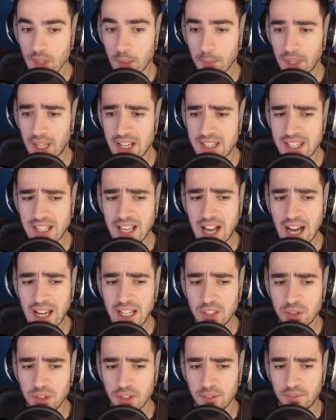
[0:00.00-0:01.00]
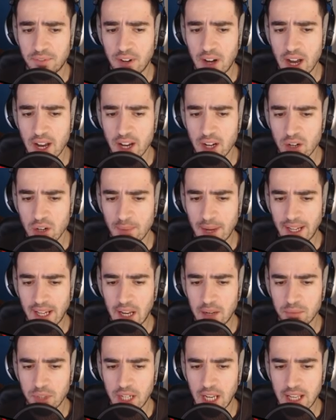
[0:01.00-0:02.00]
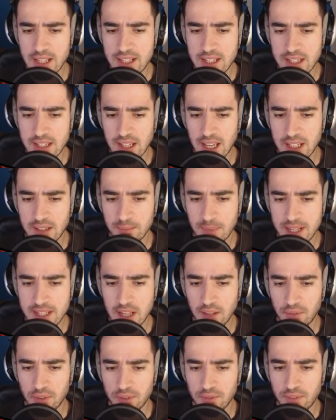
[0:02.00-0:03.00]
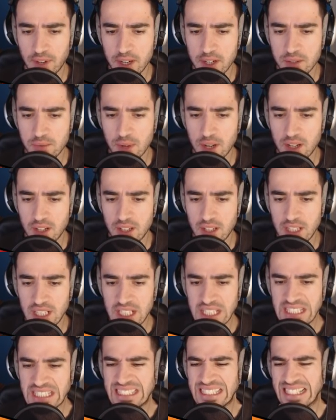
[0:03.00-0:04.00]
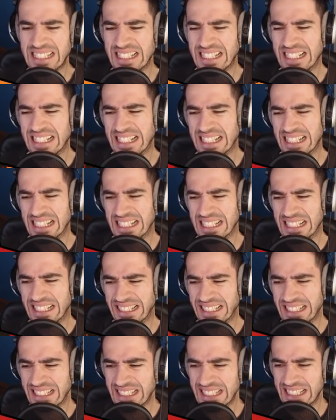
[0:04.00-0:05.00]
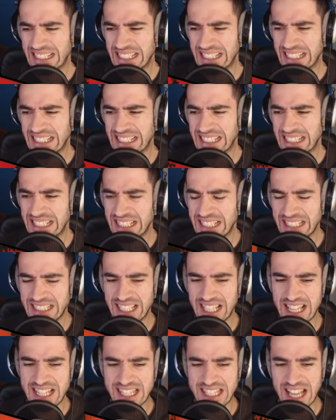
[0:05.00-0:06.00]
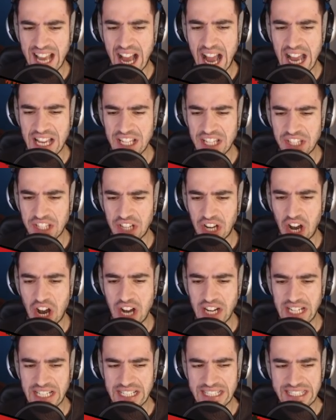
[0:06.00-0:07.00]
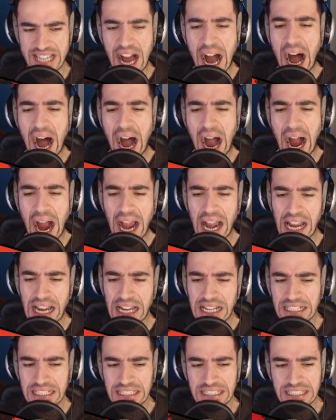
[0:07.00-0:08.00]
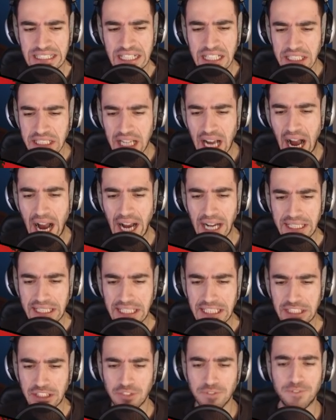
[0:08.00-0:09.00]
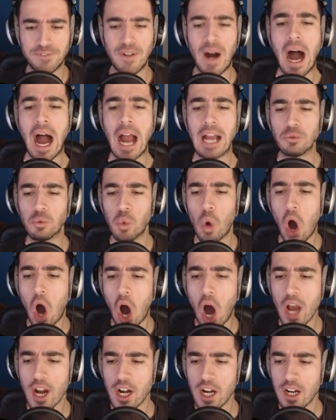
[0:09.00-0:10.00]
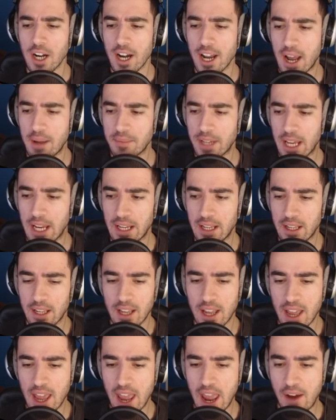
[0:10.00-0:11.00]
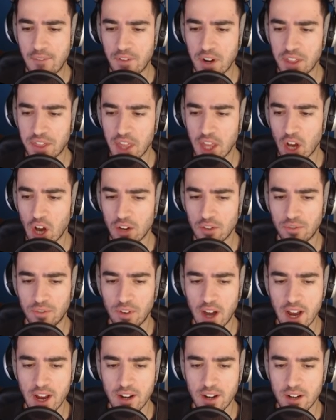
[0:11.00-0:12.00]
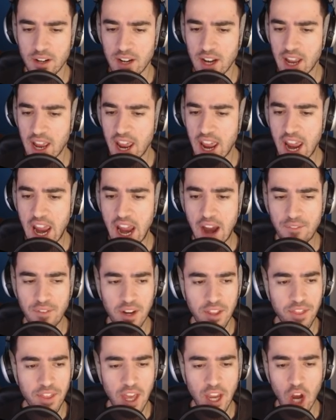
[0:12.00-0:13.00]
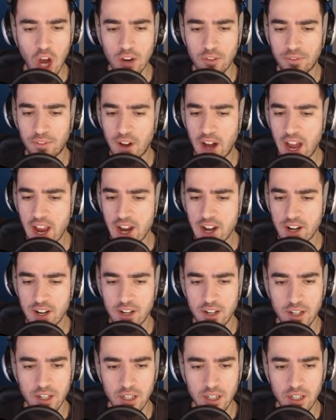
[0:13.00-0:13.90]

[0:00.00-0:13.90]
because he got into the fire. Oh my god, I'm gonna guess, get myself on fire as well. Eh, this guy's gonna die! I need to find water. And I'm getting everything on fire. Everything on fire.